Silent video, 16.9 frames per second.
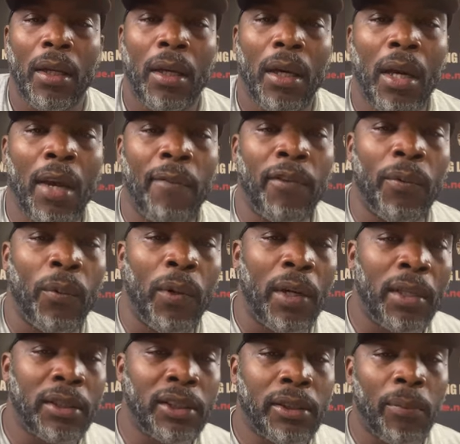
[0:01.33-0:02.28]
Hey
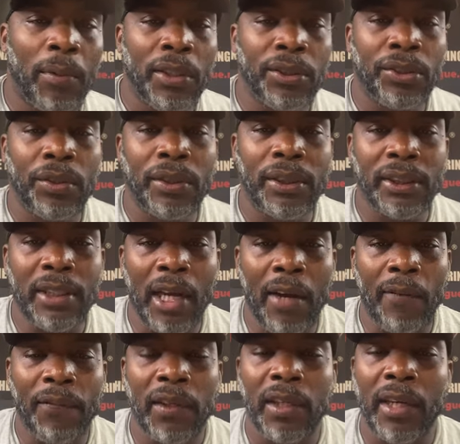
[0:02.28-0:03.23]
everyone, it's Commissioner
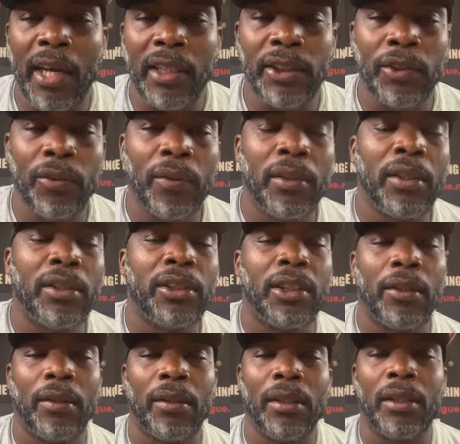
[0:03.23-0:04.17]
Scott from the National
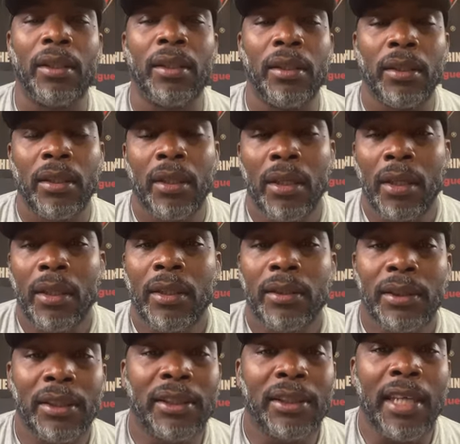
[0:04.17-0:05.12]
Engineering League.
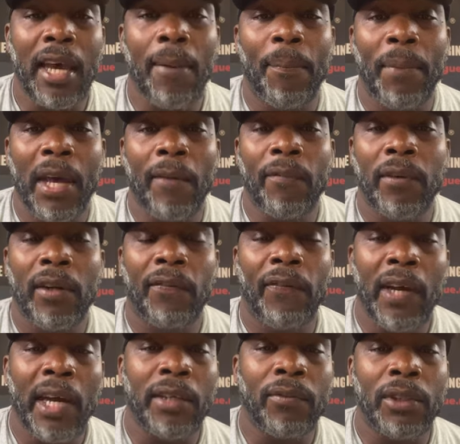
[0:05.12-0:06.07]
Just got back from the
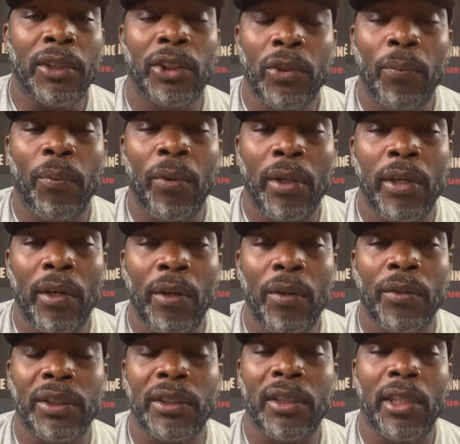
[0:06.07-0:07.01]
Factory
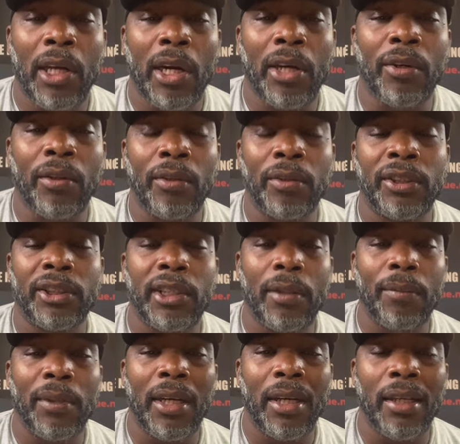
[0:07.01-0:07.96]
2.0's inaugural
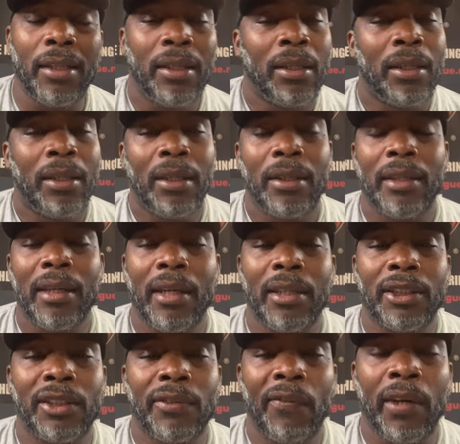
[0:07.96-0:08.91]
STEM Day down
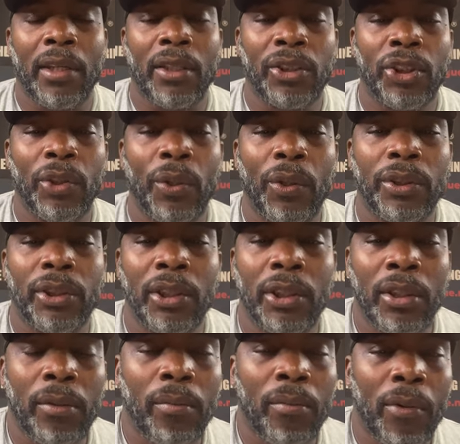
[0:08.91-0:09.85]
at Savannah,
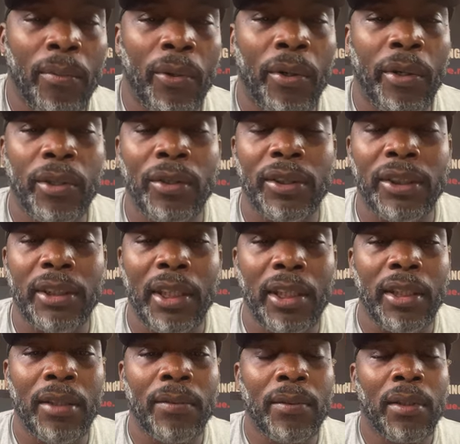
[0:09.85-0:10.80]
Georgia, Memorial
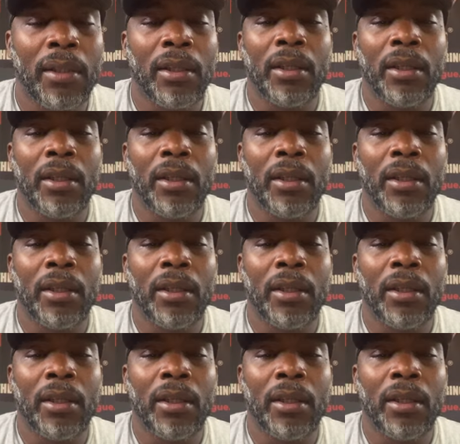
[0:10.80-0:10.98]
Stadium.